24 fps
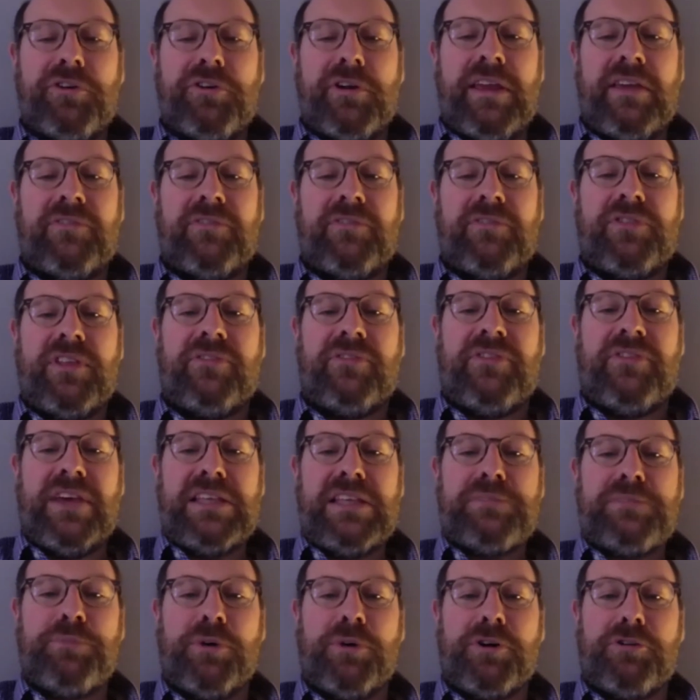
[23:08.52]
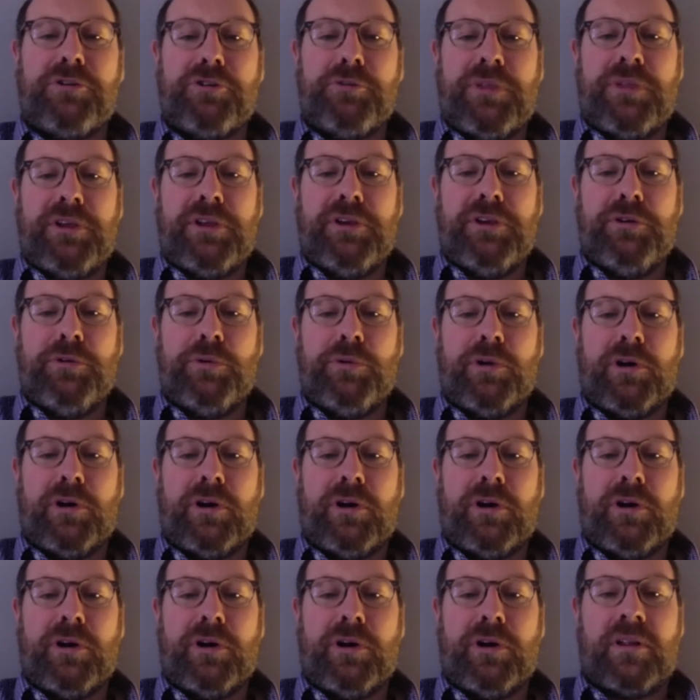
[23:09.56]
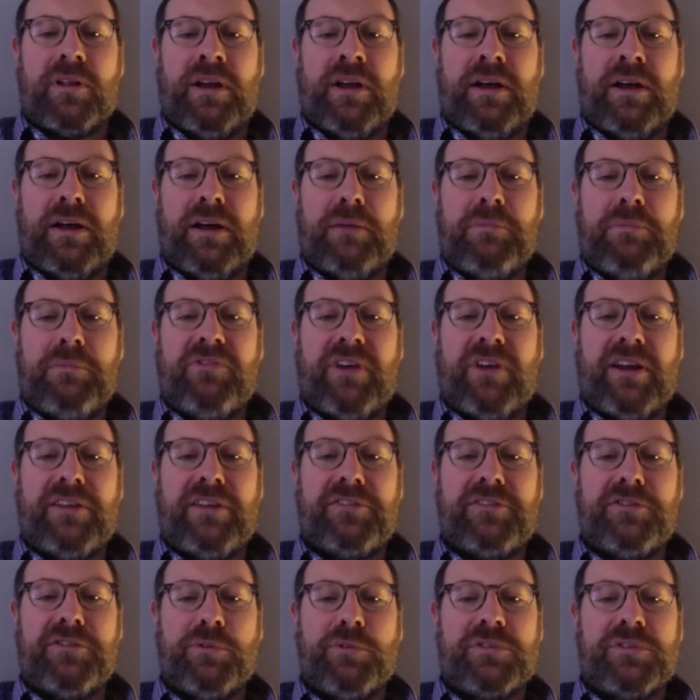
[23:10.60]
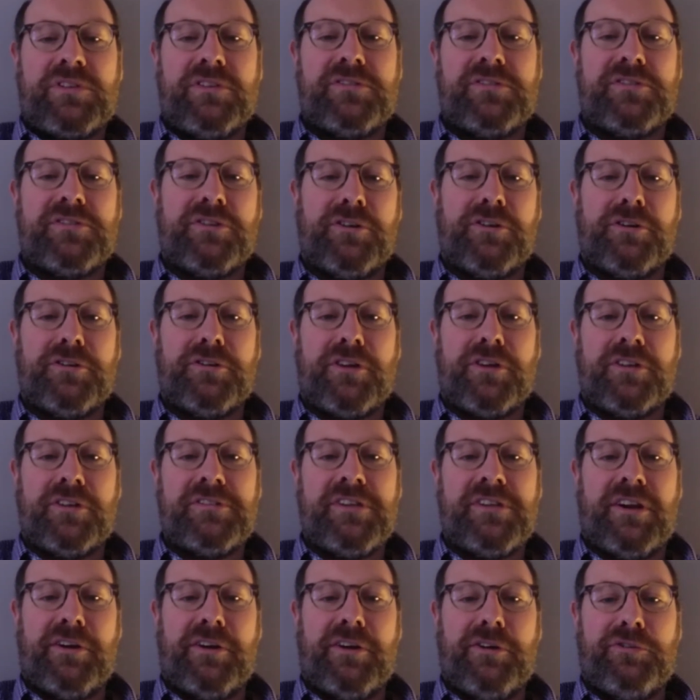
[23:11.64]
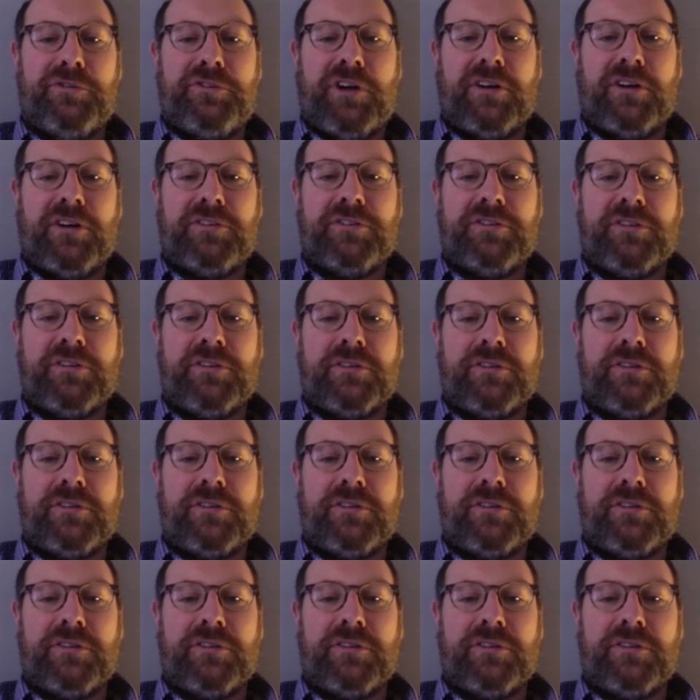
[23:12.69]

and if the Facebook group that you were um, invited to was Concerned Ontario Doctors.